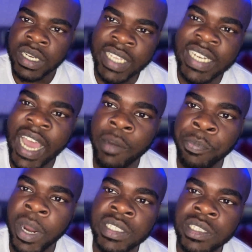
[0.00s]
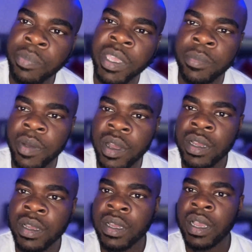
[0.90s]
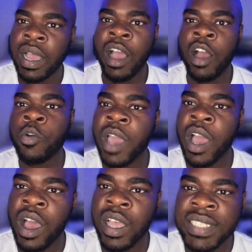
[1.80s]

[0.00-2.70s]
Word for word: That's not a place to be, bro. I hope y'all